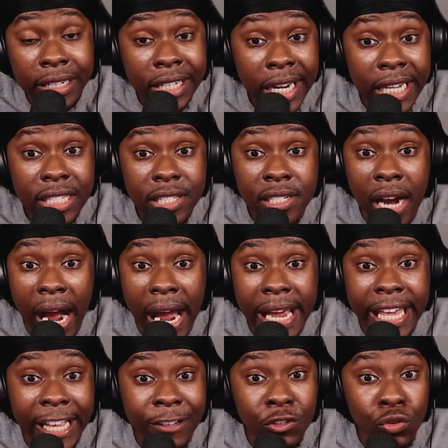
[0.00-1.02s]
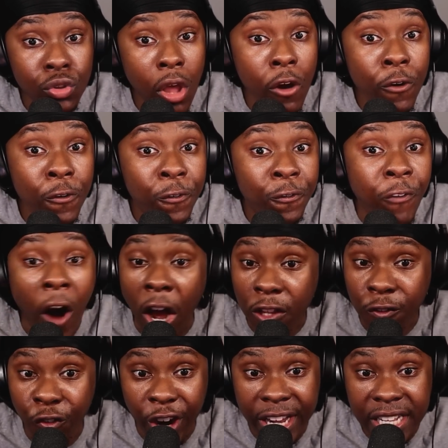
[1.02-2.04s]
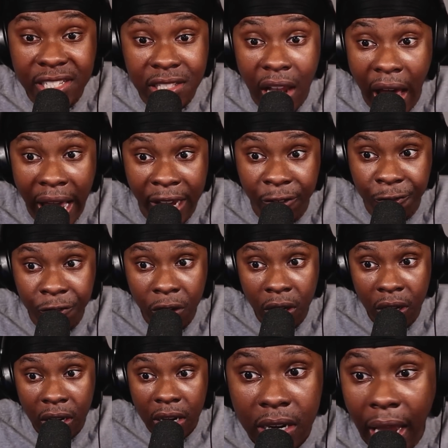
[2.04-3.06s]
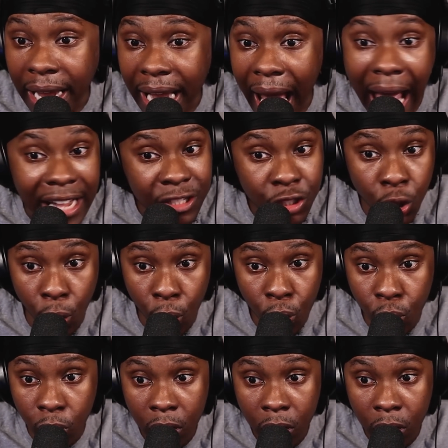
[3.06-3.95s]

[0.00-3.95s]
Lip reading: This guy gives no his life, like, at all.